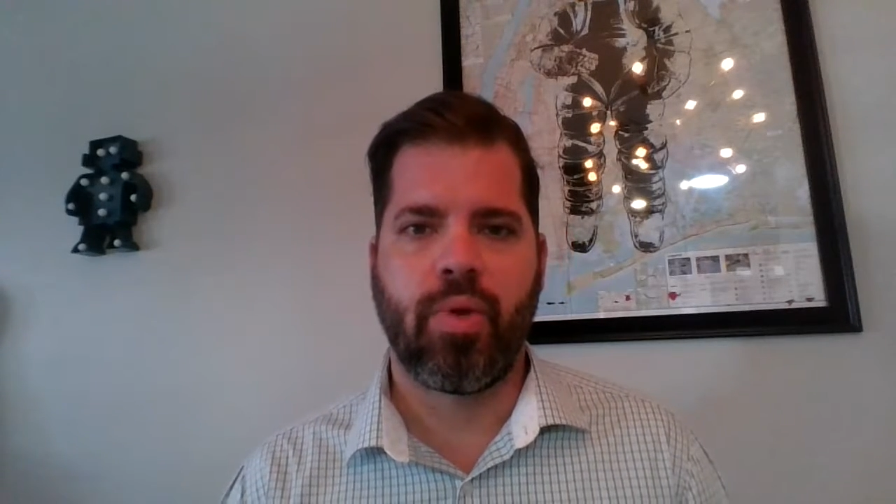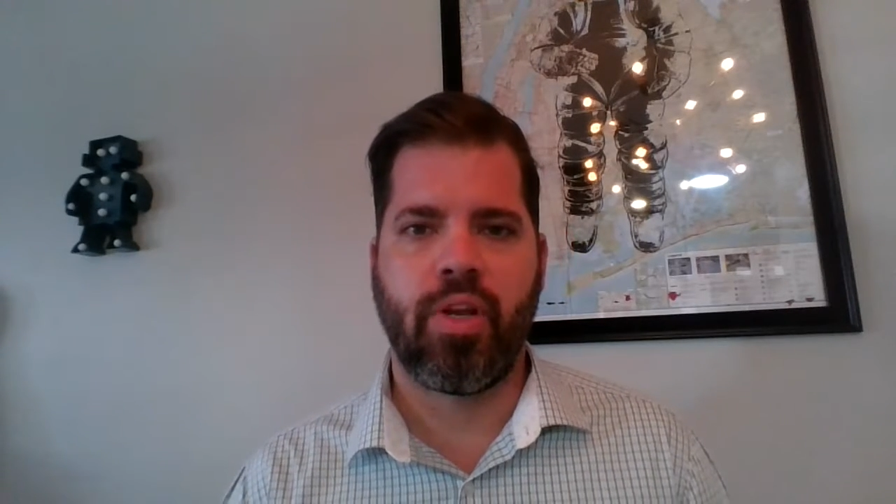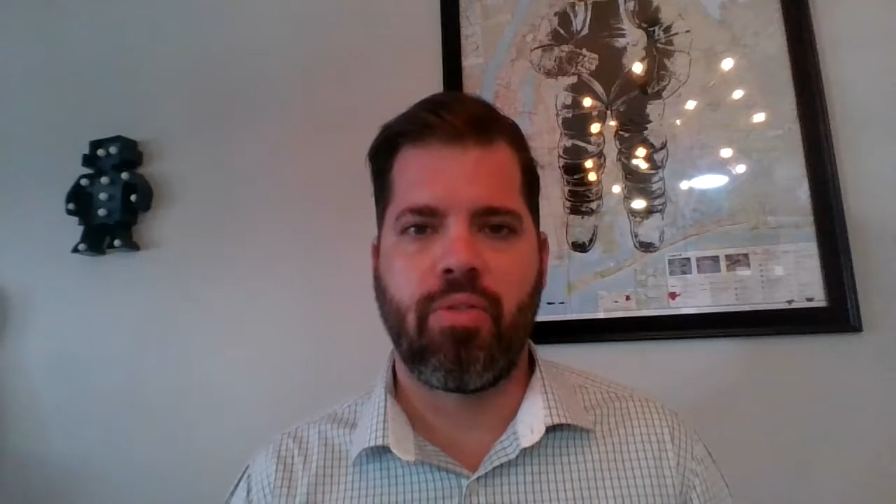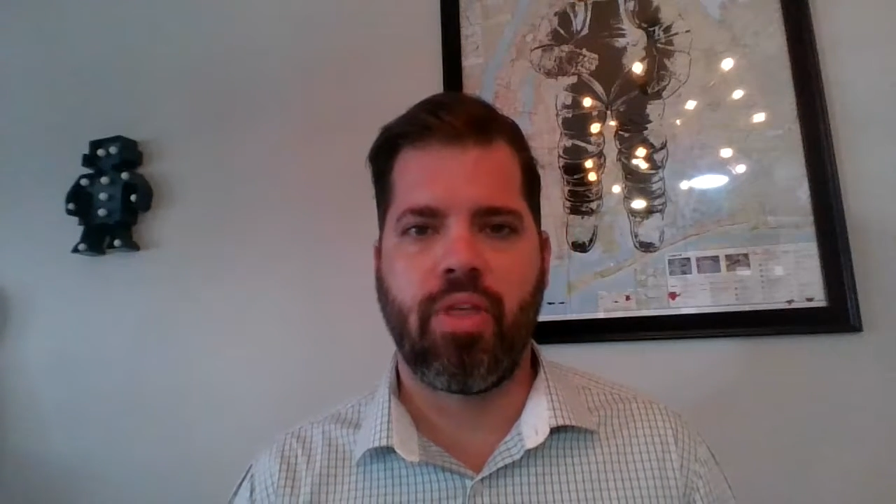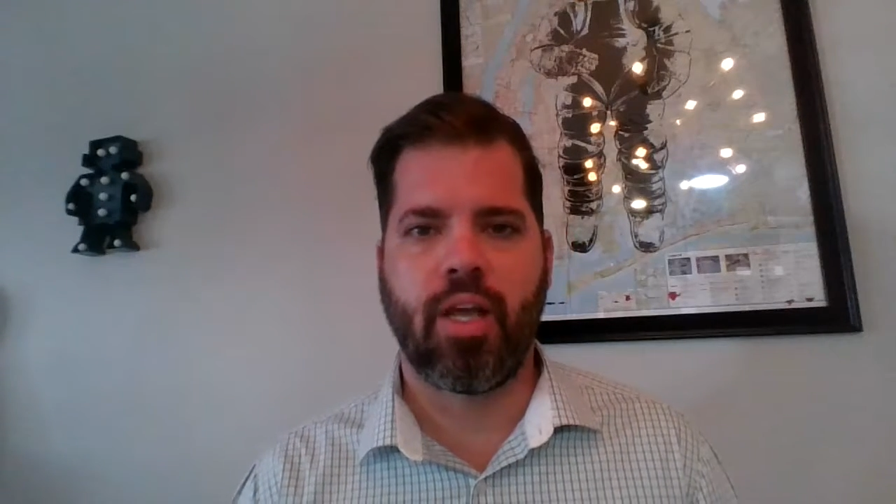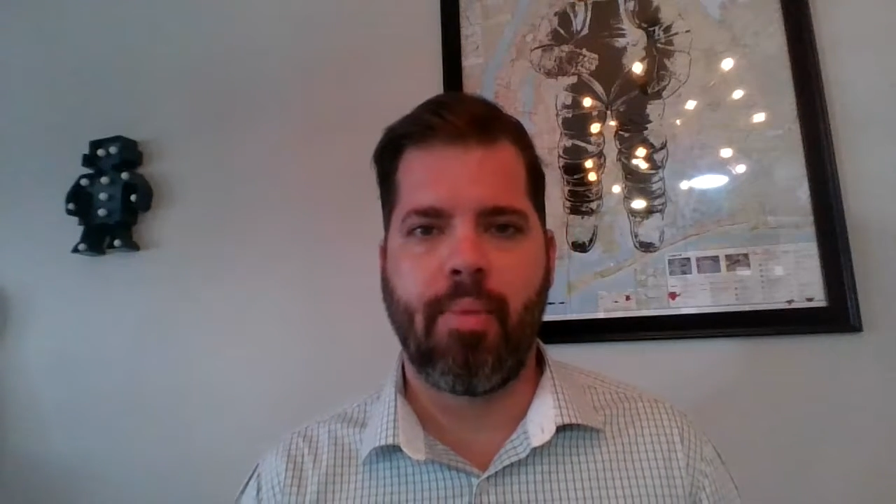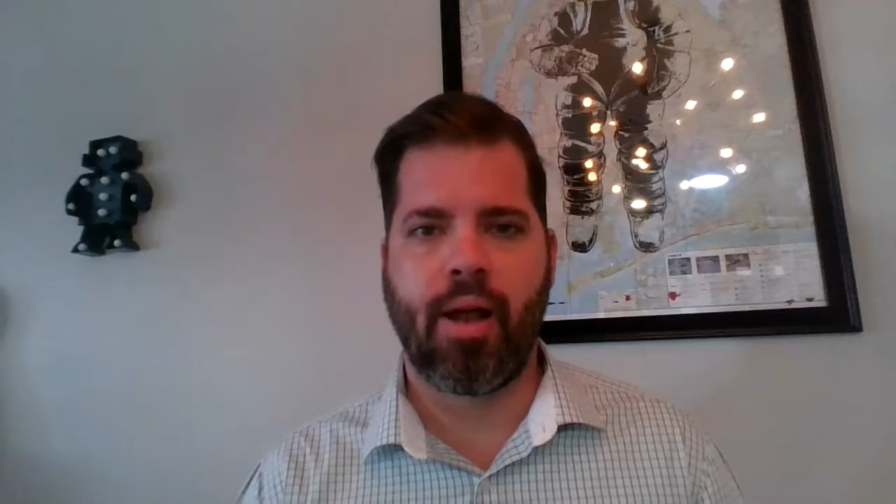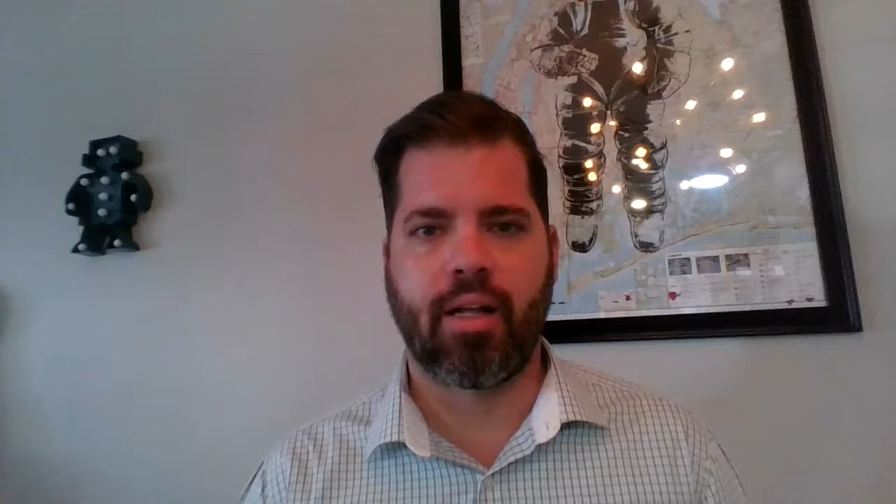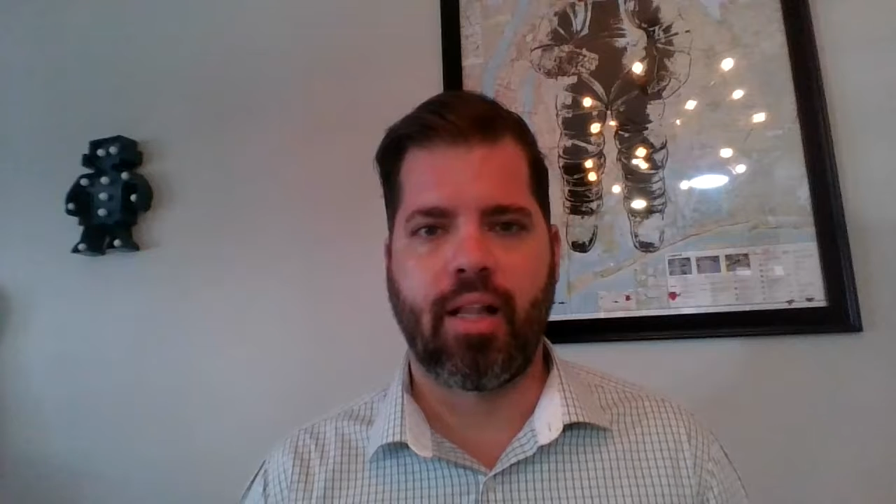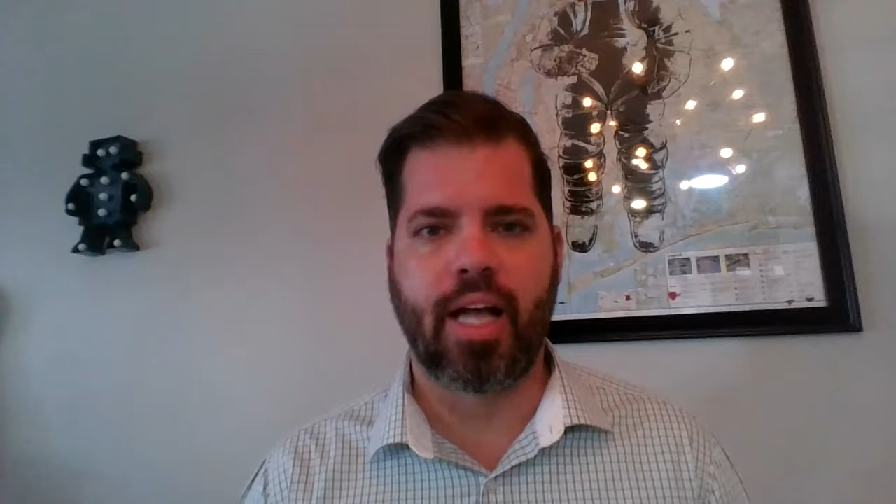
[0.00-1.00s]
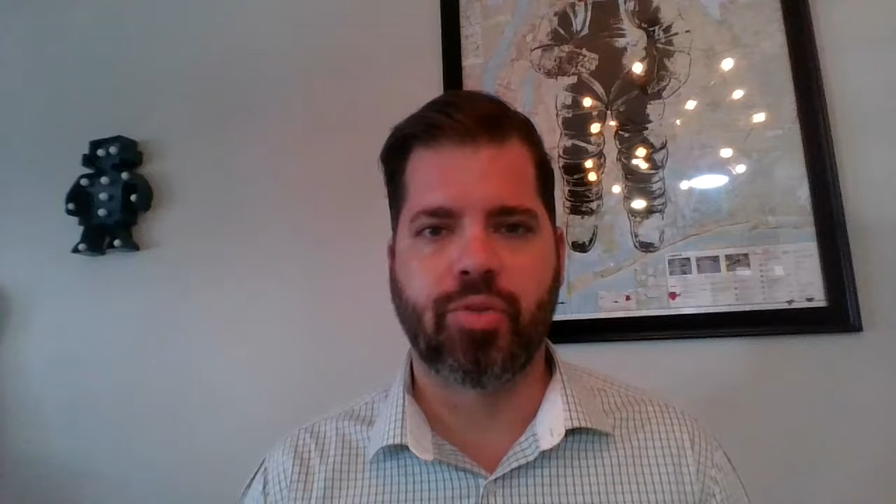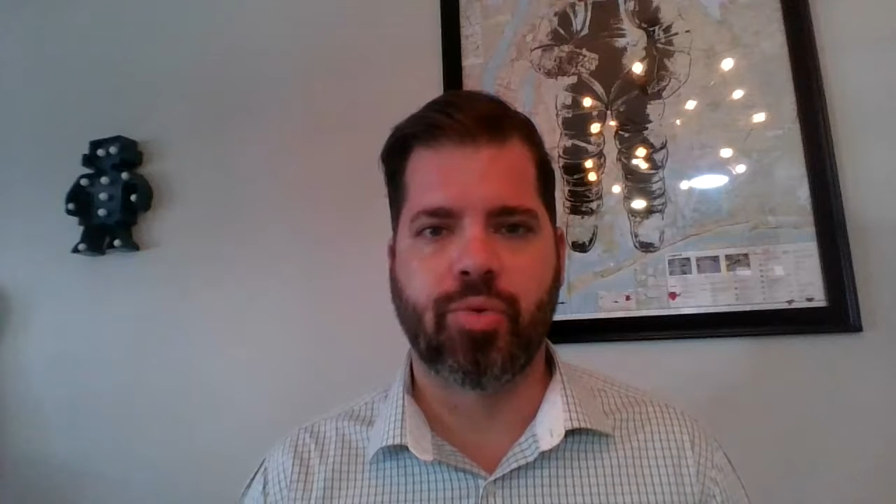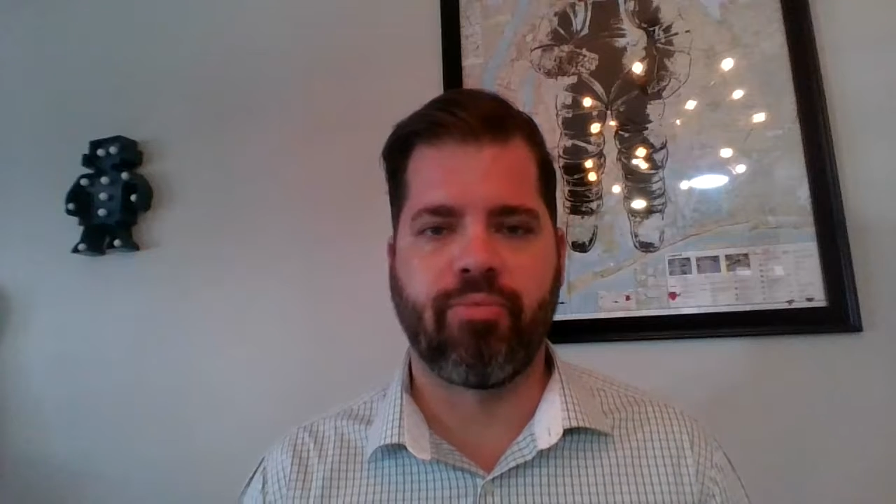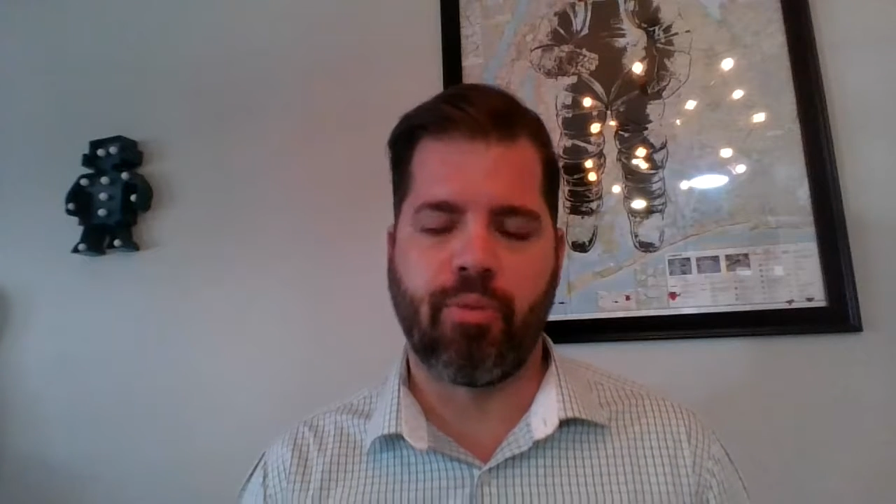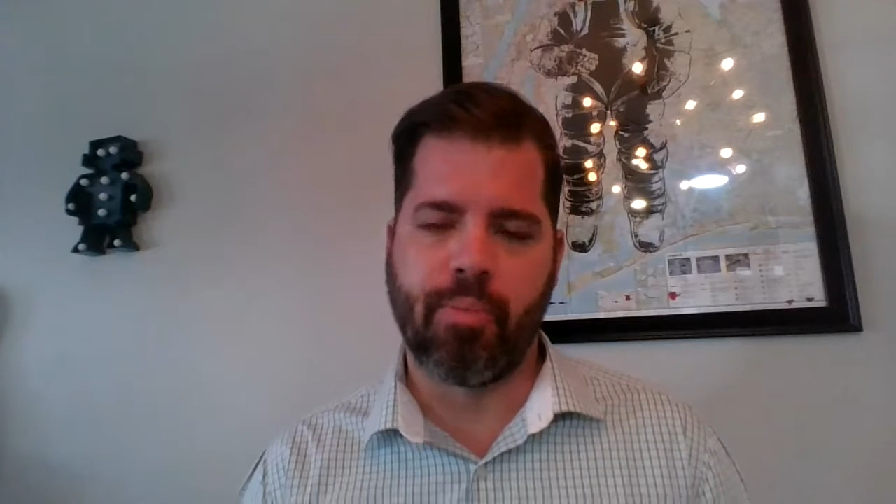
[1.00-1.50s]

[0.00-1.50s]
when you think about a classroom